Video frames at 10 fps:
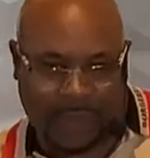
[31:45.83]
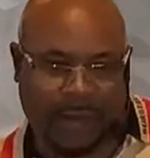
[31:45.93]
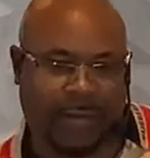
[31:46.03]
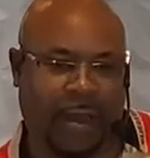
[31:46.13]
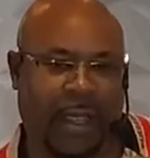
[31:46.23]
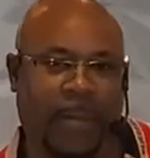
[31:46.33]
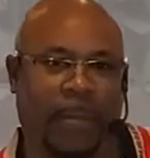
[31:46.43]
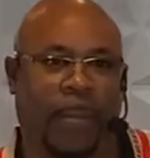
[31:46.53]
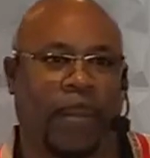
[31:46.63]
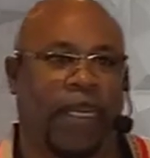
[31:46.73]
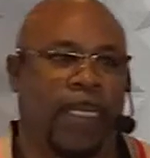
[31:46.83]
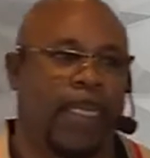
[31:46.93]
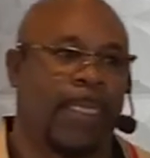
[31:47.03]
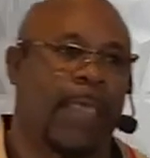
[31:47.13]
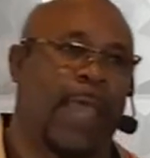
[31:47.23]
Right?
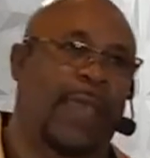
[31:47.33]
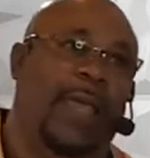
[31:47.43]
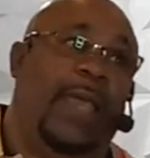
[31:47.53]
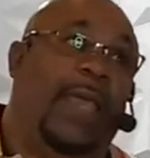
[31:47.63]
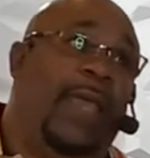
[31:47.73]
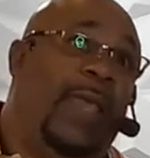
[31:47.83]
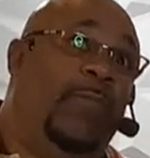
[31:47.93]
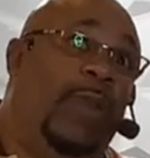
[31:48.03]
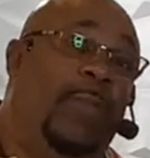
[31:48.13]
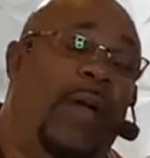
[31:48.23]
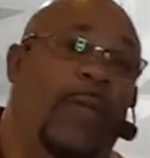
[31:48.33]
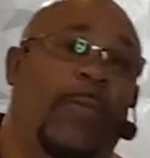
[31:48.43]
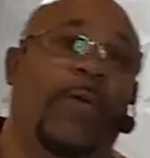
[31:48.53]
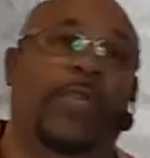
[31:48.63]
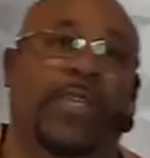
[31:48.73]
And, and what about
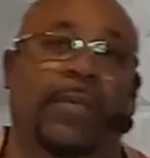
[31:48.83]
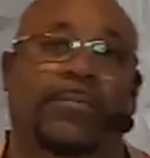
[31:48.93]
worship?